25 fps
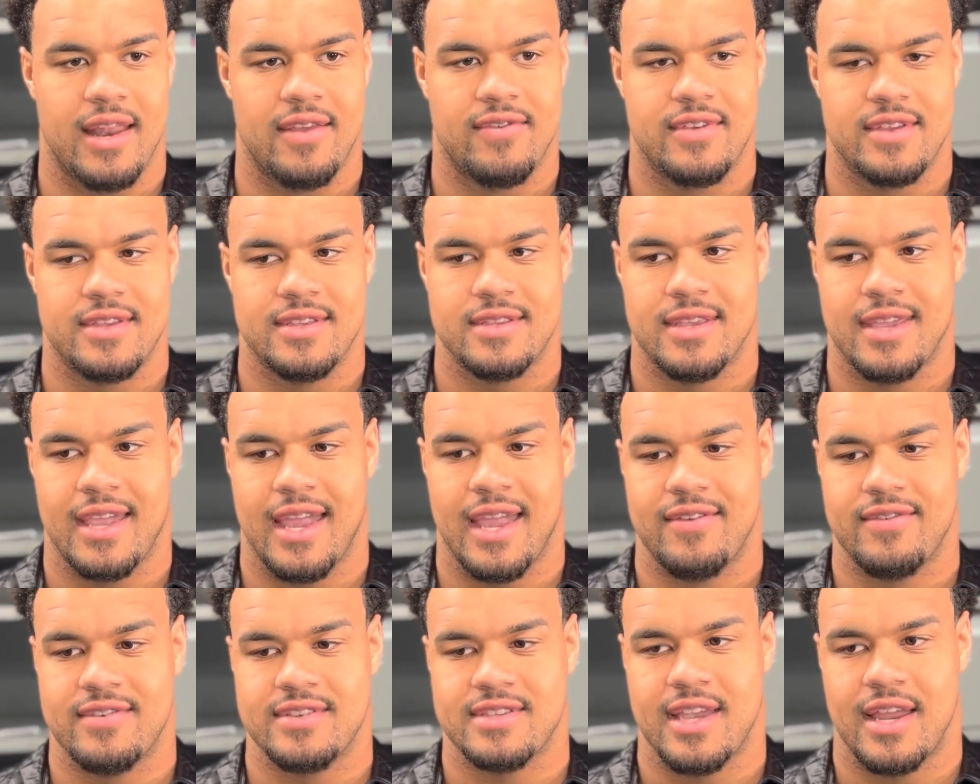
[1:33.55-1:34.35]

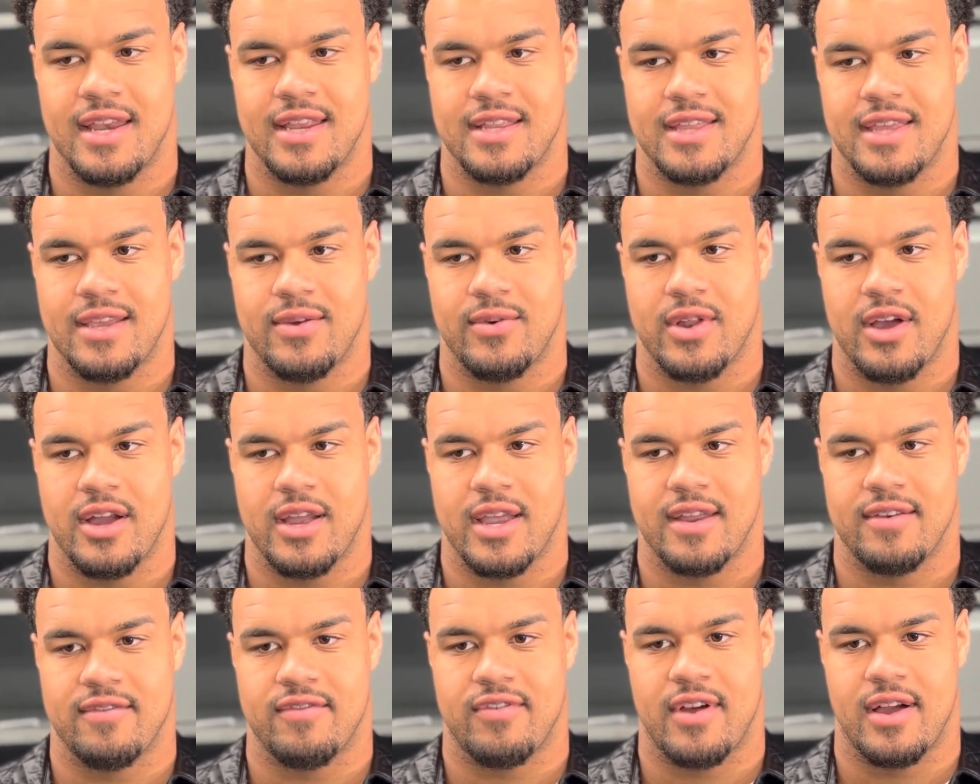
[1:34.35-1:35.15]
even say anything without
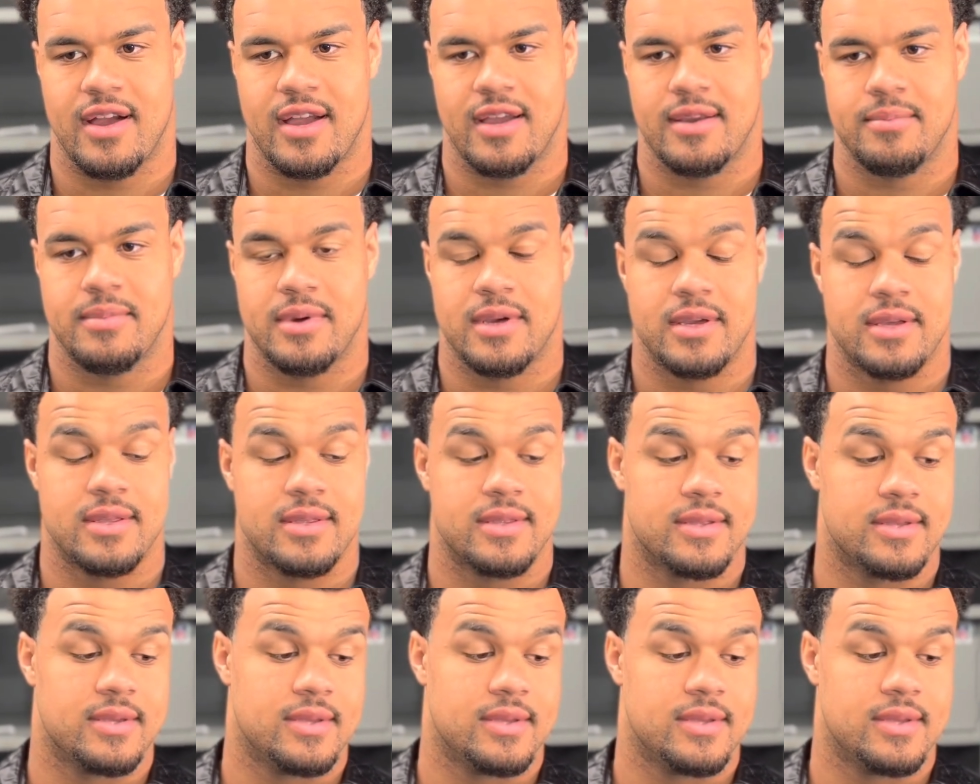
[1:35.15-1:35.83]
getting fined, but